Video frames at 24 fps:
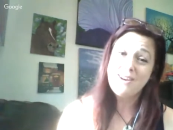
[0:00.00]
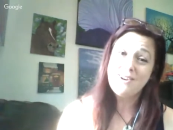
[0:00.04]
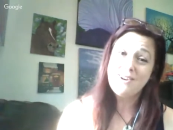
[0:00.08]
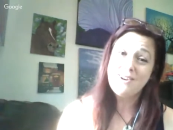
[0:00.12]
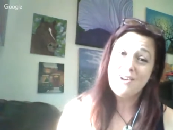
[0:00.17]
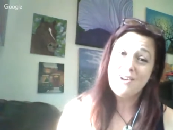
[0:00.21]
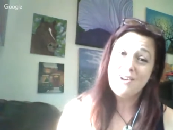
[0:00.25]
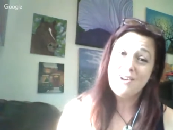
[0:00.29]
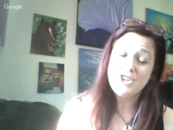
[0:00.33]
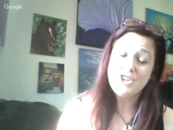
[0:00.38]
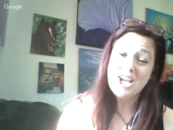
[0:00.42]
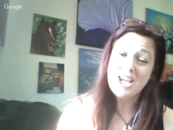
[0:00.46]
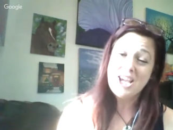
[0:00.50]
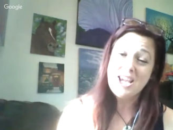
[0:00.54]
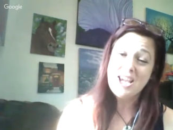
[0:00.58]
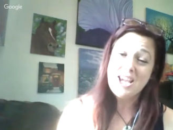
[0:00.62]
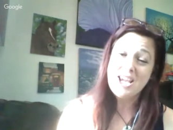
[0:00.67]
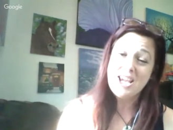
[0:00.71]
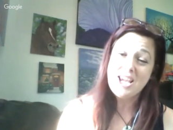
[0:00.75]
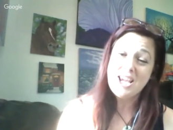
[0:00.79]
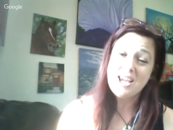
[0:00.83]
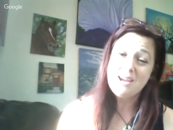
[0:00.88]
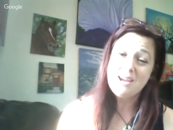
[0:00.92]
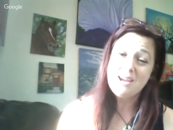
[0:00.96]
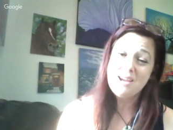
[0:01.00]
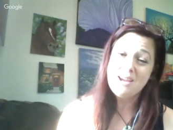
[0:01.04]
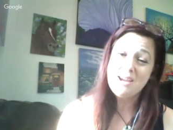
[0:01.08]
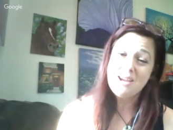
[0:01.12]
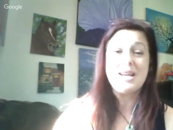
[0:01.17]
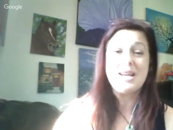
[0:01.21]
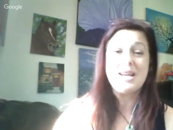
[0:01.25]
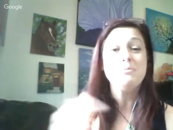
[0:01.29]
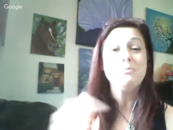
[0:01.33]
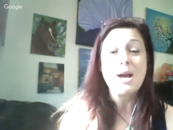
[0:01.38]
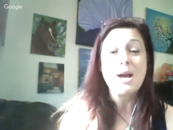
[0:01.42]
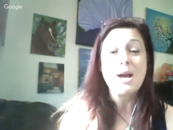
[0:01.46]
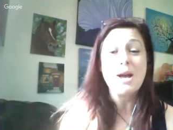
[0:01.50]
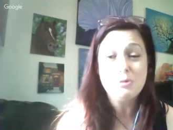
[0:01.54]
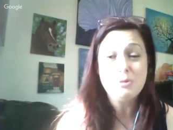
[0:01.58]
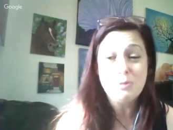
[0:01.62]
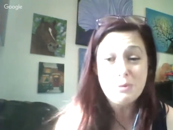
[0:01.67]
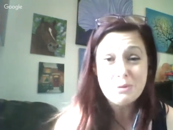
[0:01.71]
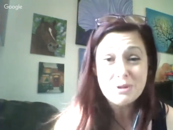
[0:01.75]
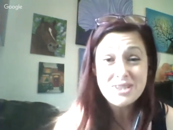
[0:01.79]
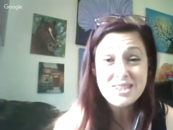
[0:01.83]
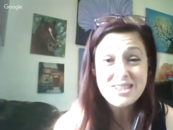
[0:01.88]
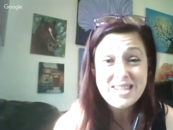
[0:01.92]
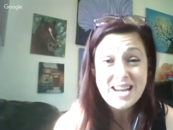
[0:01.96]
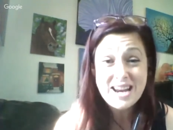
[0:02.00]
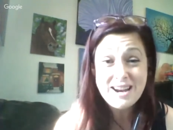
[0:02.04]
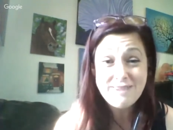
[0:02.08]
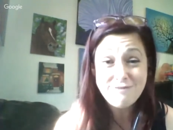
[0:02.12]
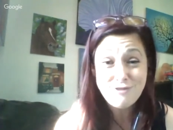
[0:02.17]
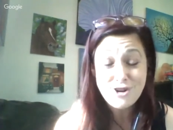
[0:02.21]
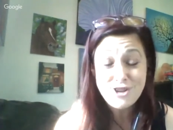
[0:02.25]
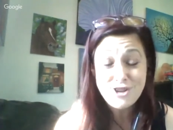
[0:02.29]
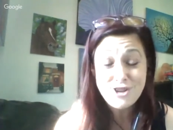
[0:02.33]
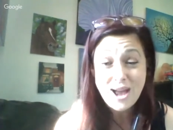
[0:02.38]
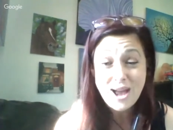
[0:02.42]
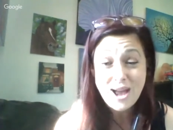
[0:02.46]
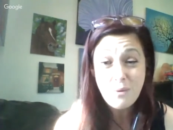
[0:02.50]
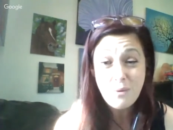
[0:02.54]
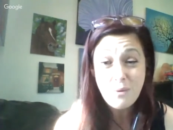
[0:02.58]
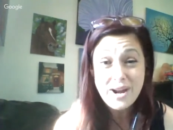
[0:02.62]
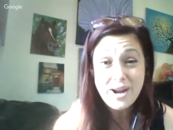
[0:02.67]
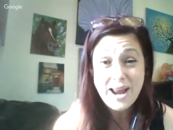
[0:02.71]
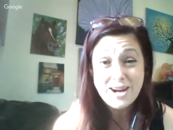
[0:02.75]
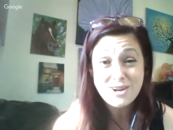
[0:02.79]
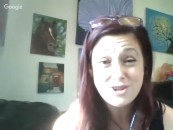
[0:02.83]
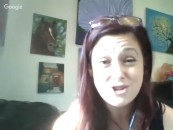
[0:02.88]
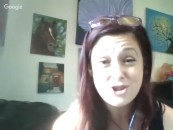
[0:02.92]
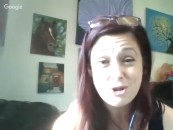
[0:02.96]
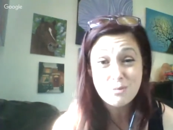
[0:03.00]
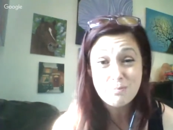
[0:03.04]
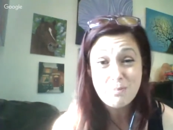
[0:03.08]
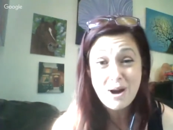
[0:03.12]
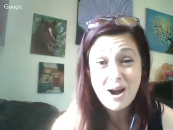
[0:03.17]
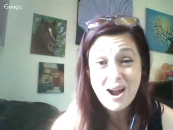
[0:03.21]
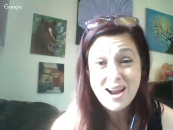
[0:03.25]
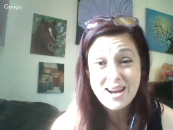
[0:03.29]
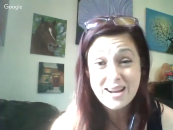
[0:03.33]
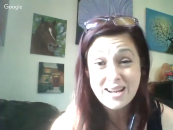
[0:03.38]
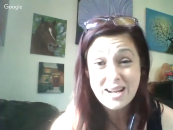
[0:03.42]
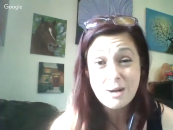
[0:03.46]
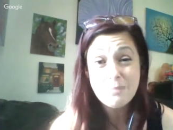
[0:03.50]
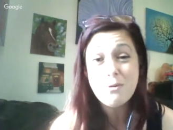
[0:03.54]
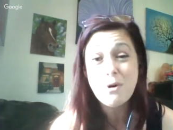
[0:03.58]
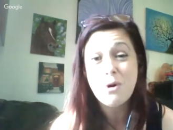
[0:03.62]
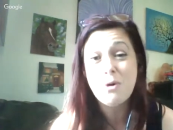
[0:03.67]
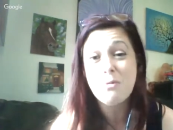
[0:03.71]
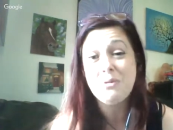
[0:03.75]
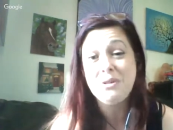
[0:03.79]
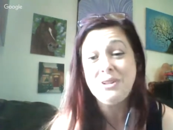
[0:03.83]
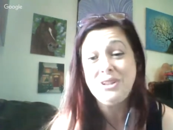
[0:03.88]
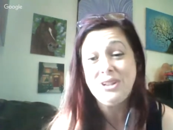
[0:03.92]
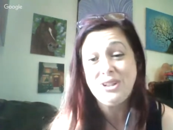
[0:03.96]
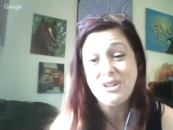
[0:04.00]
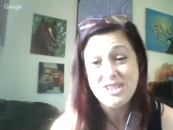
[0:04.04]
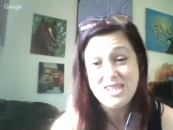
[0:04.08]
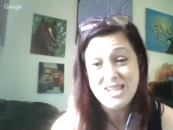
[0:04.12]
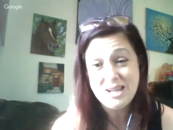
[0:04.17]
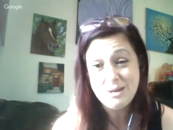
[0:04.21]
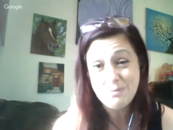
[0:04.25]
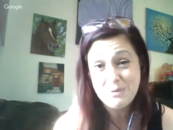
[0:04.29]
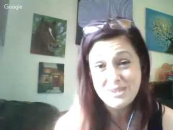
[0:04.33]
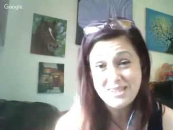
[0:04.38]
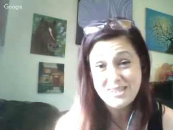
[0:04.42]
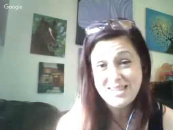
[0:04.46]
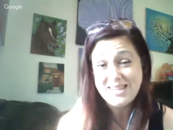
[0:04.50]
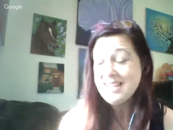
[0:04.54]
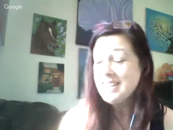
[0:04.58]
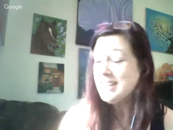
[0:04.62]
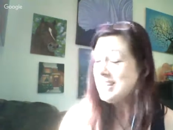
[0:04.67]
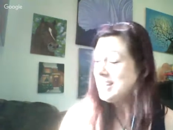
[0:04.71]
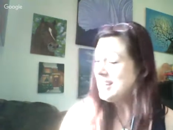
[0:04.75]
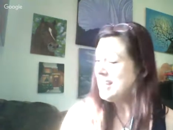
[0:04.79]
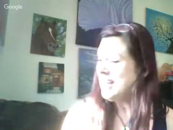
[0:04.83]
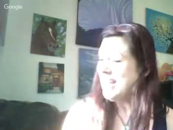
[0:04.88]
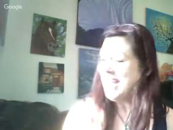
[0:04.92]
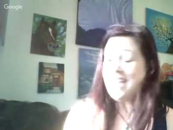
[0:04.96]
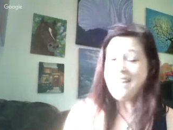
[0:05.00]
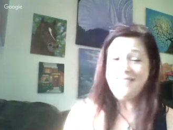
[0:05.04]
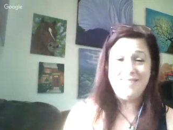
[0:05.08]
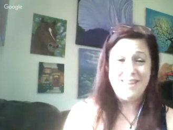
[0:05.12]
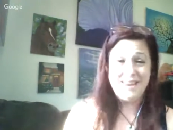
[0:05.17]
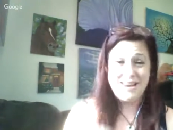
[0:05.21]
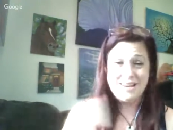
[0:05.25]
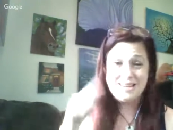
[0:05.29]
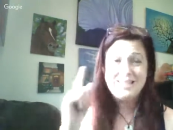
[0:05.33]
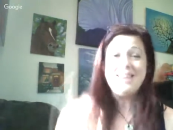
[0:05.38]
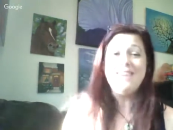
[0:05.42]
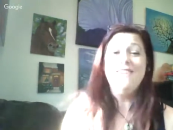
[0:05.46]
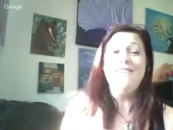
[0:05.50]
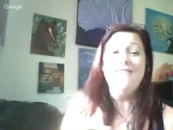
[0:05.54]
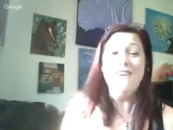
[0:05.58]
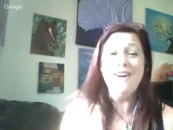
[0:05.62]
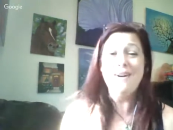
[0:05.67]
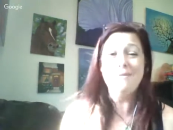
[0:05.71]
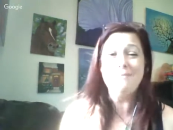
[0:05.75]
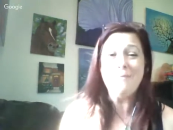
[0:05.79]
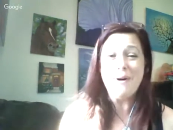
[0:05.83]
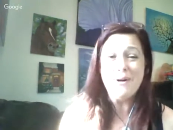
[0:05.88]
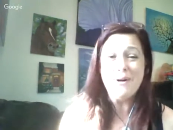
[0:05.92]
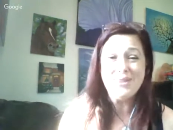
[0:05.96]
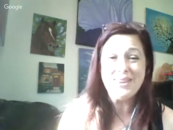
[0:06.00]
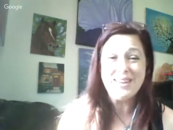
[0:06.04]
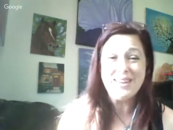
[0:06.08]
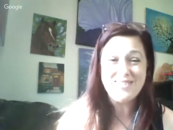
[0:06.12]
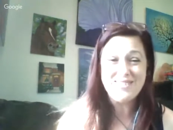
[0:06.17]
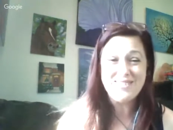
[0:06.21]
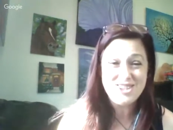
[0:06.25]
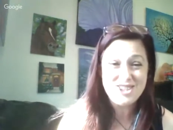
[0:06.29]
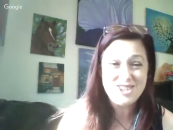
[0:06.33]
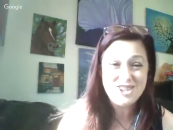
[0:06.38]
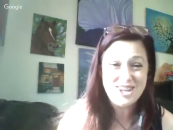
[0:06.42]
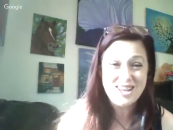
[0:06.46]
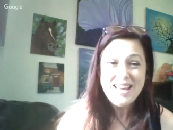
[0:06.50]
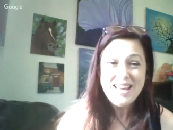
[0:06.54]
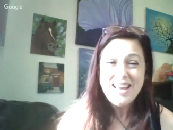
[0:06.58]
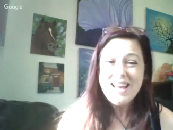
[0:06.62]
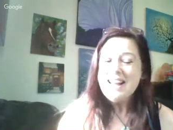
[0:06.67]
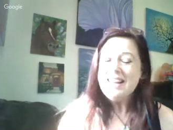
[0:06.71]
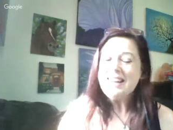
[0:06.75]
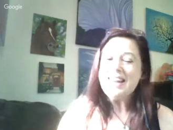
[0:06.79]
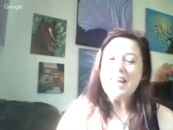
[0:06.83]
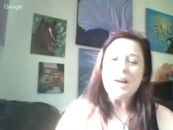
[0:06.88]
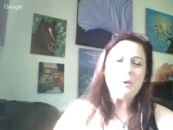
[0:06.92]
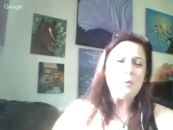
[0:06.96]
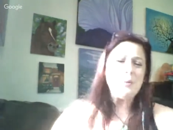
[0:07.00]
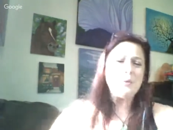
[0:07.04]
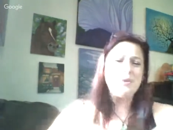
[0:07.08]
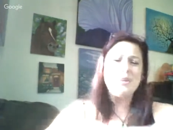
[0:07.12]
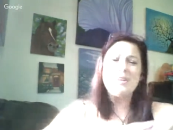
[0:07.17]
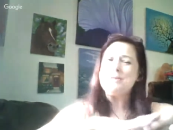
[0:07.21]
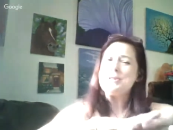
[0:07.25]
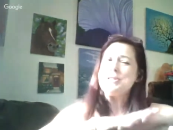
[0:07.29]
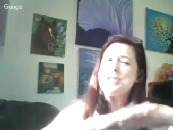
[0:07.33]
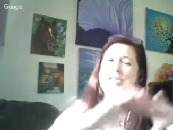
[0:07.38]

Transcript: on the table. And sometimes we would stay for that one extra pint, come home a little tipsy, and they'd give us shit. Like, there's